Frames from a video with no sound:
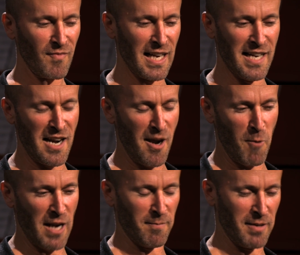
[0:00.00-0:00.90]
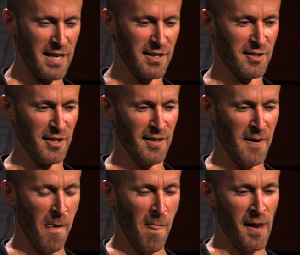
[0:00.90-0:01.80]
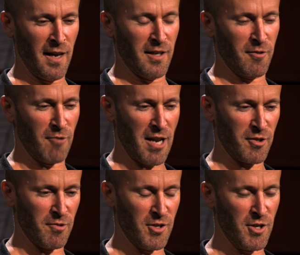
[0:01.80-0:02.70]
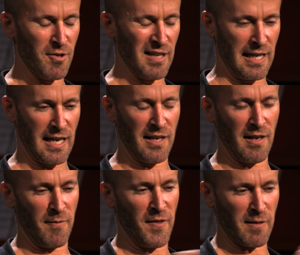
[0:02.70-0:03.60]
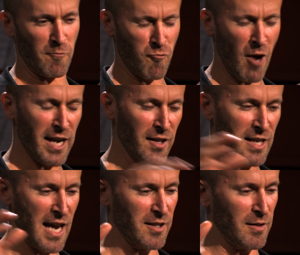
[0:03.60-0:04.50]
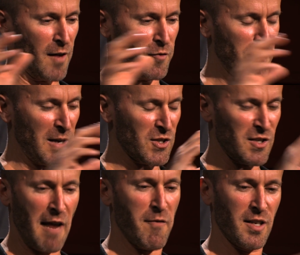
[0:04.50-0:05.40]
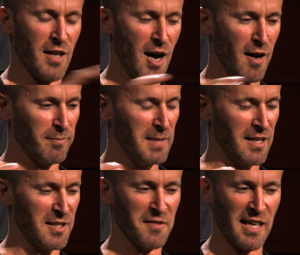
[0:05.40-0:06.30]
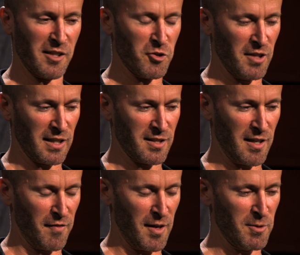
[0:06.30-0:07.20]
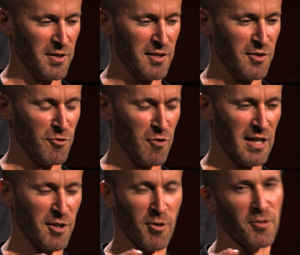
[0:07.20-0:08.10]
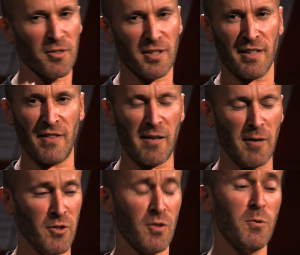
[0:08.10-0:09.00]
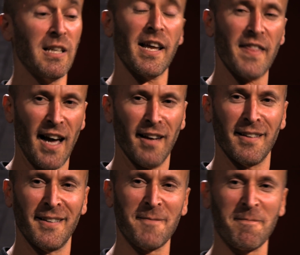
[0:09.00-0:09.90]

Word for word: And then I went and played it to Russell and Julie. And I think right at the end, after about seven and a half minutes of electronic stuff, there was this string chord, and they goes, "Oh, we like that."